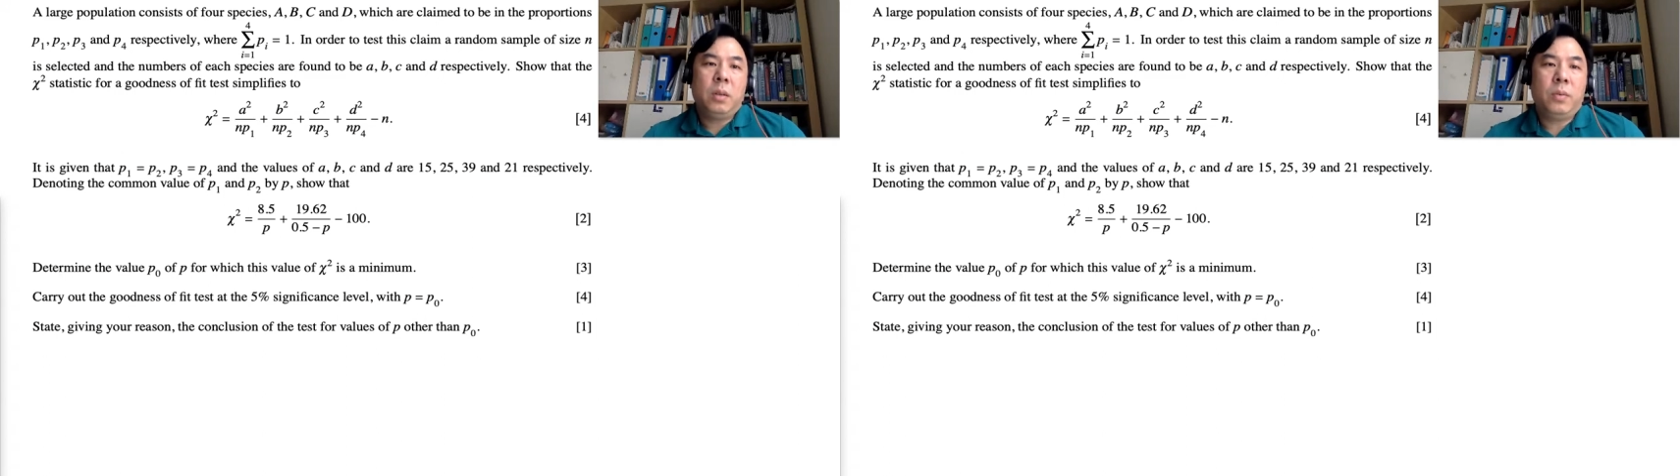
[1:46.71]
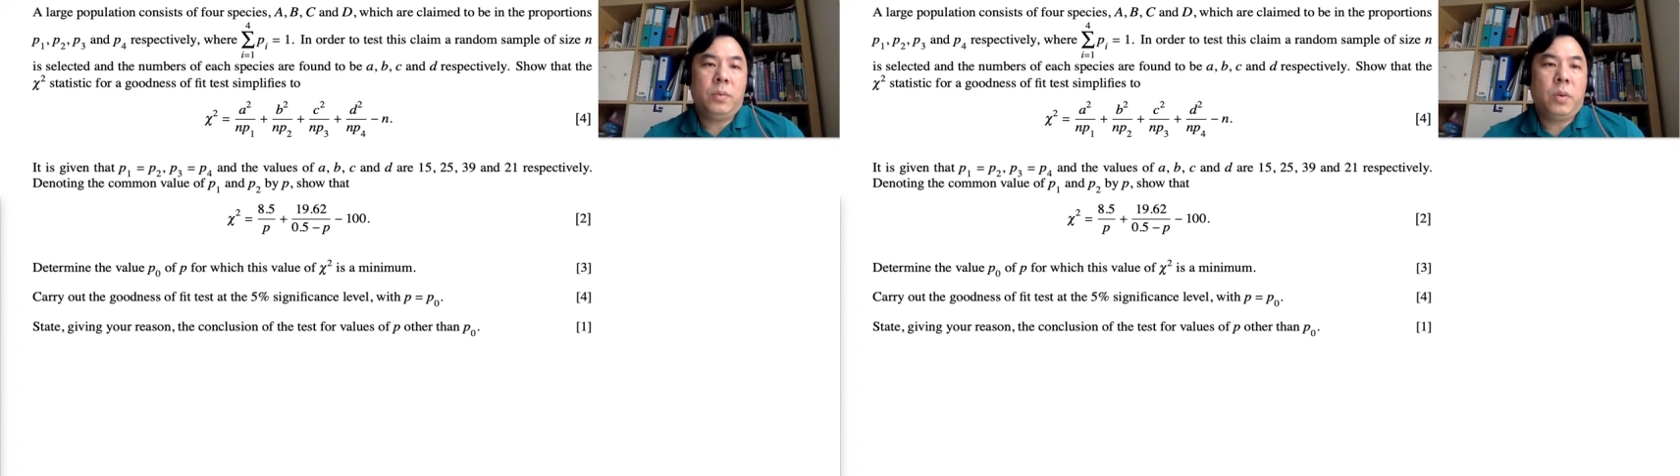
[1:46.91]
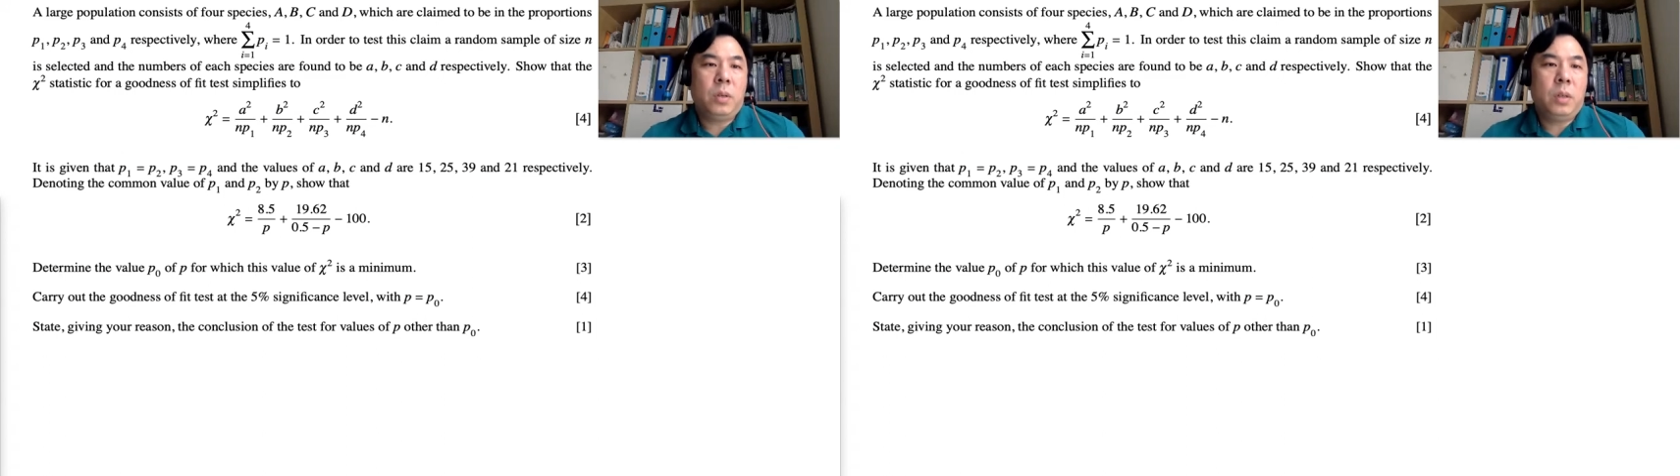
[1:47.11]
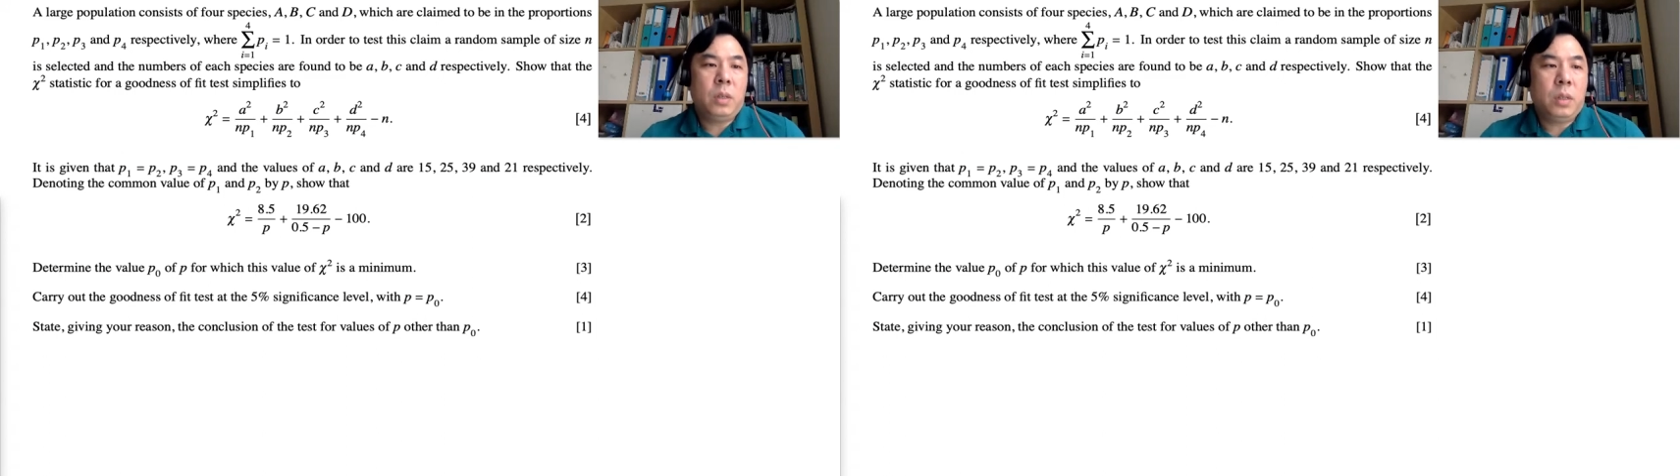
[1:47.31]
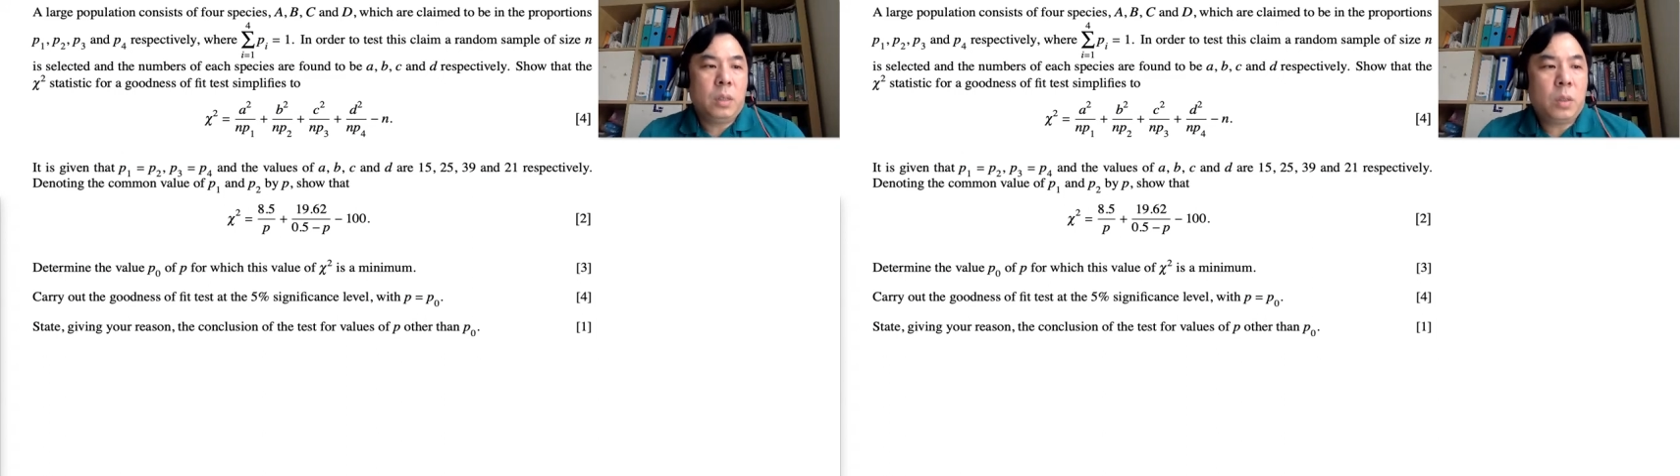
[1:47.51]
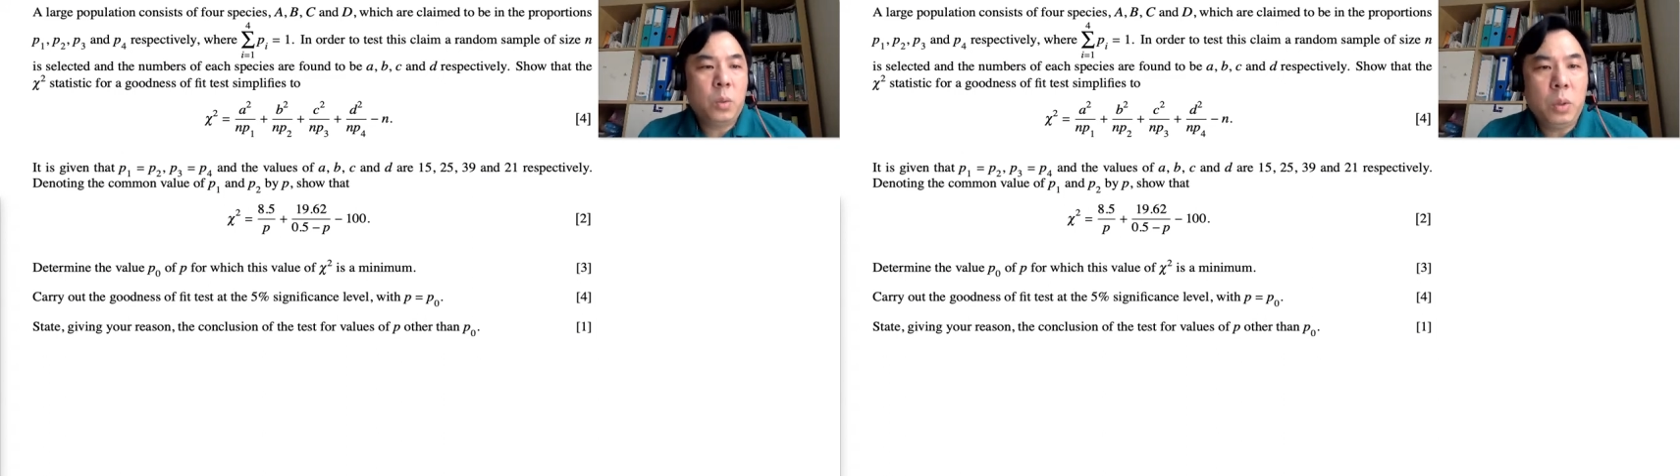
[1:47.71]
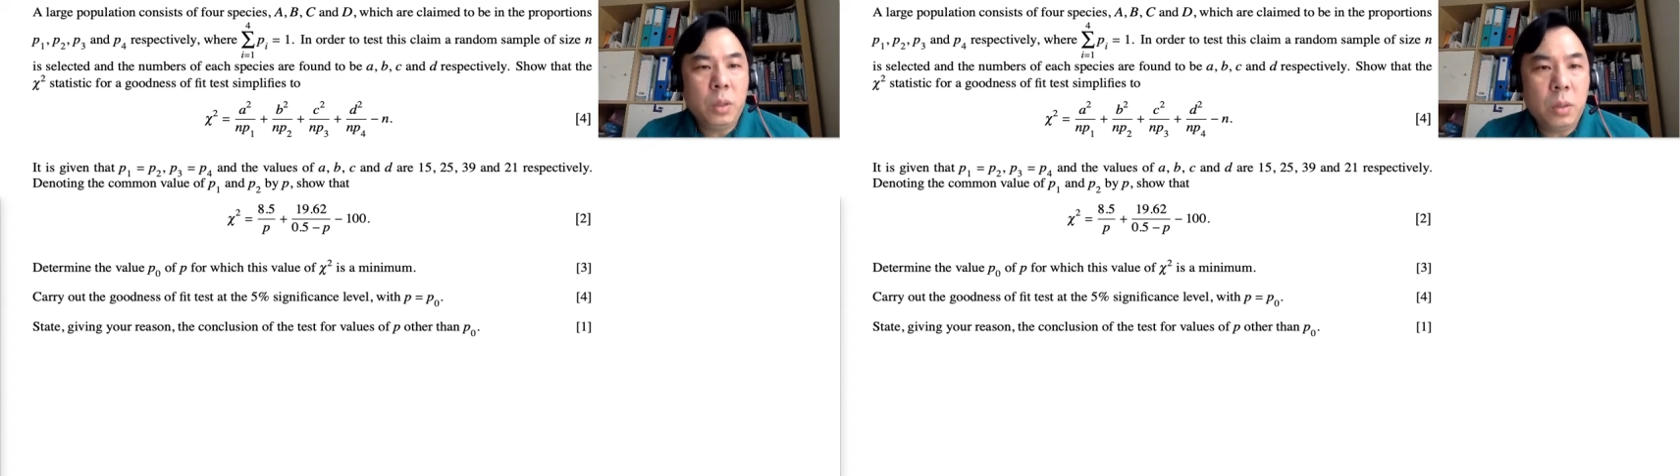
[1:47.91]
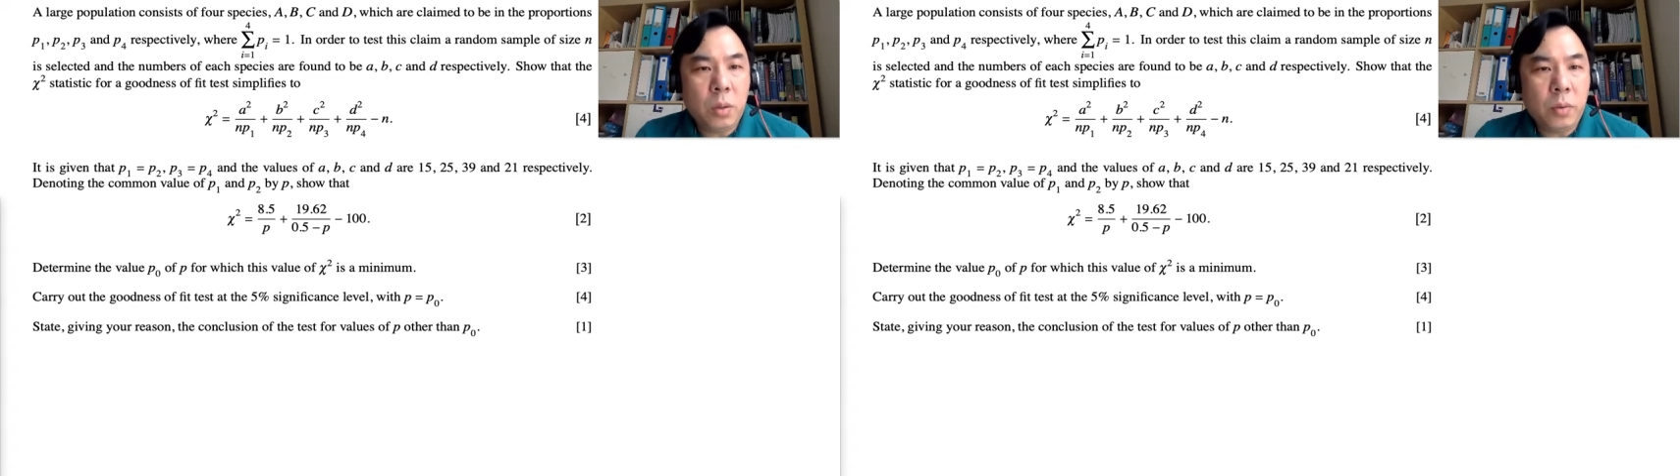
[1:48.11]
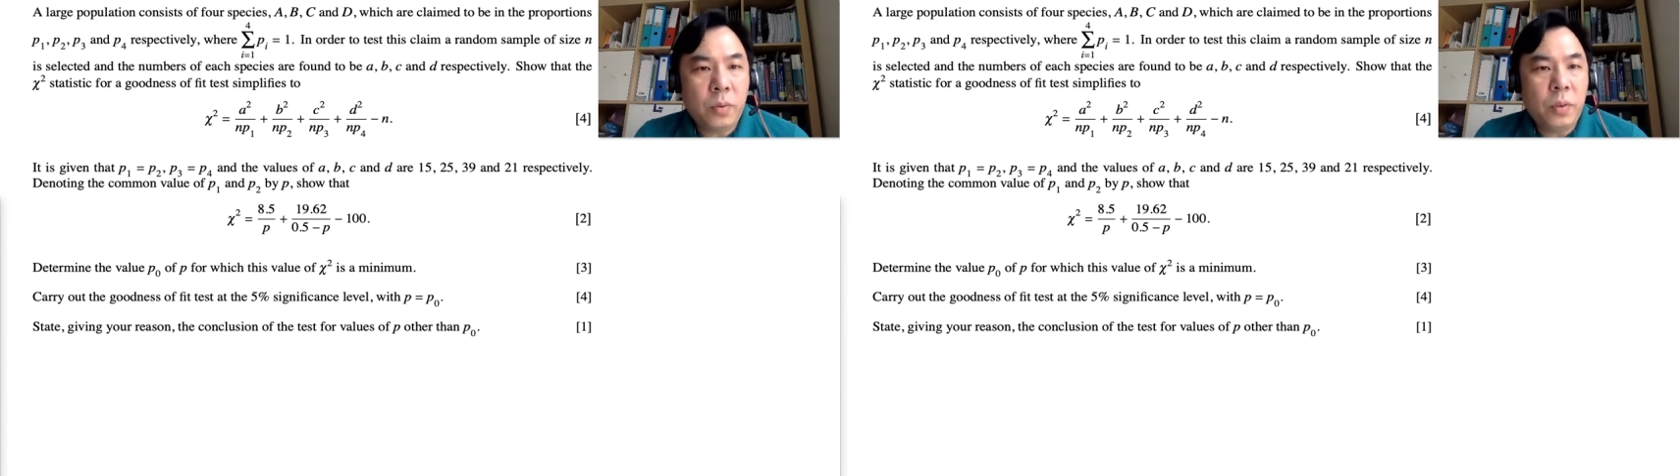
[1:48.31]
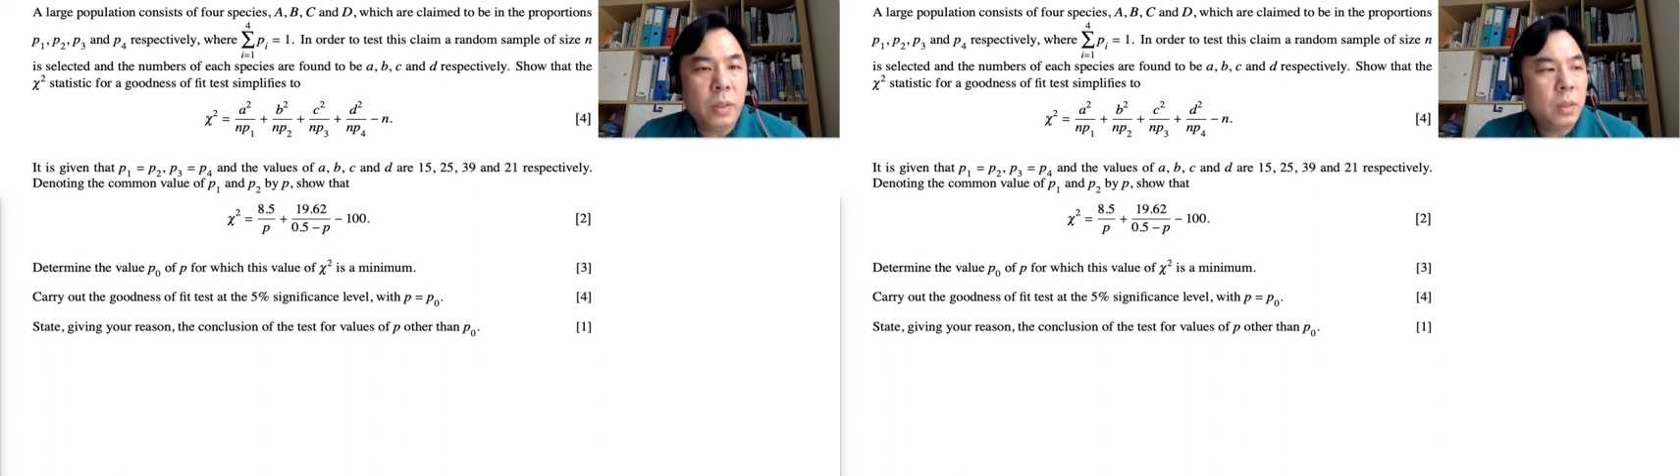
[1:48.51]
for a goodness of
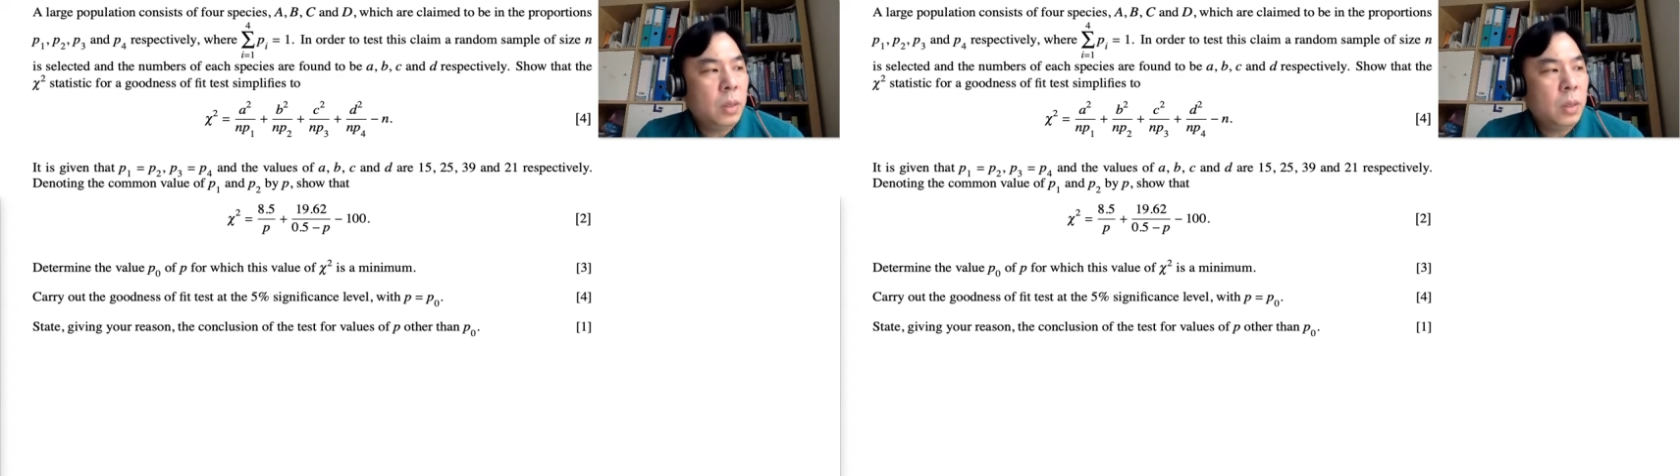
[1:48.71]
fit